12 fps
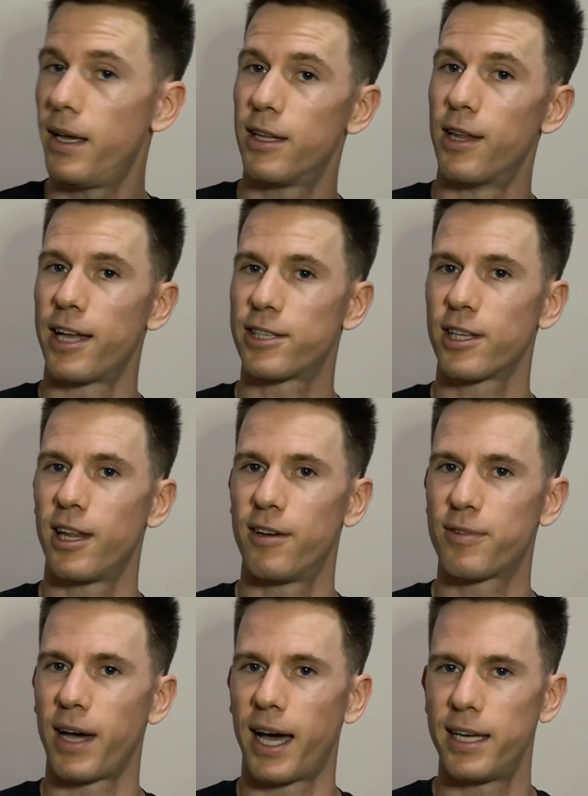Lots of
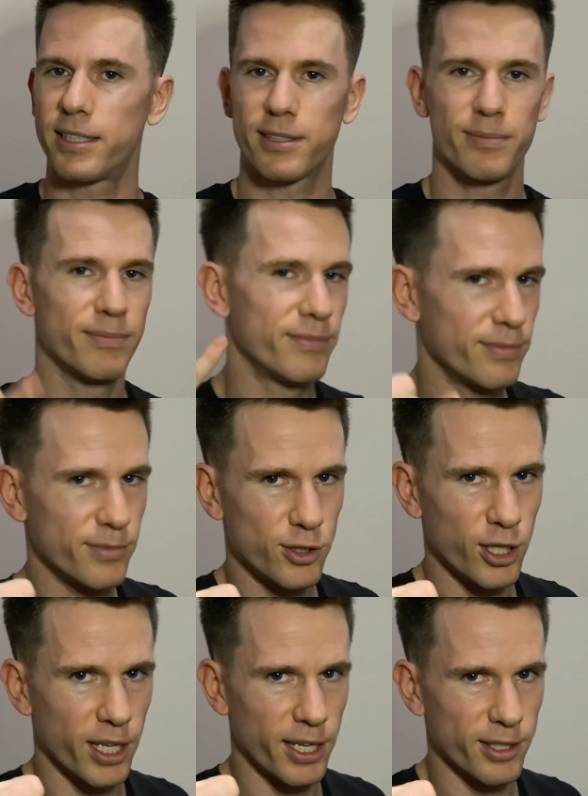love, guys.
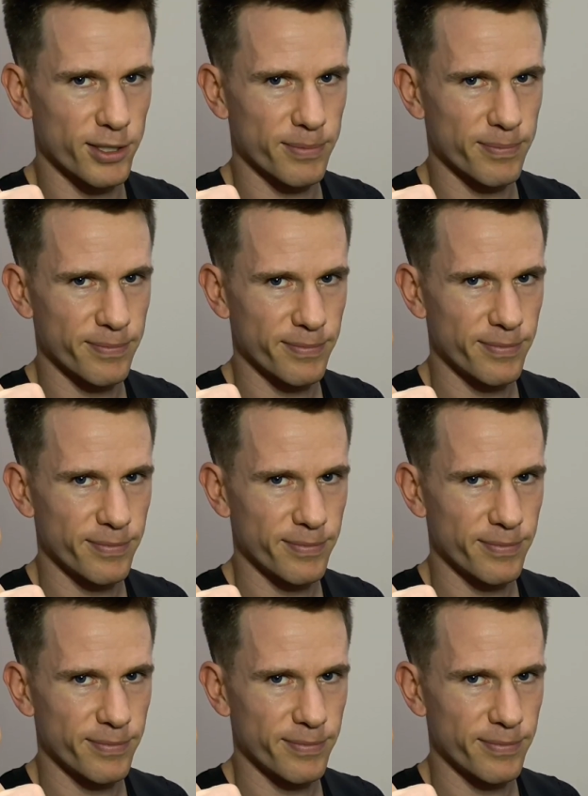Cheers.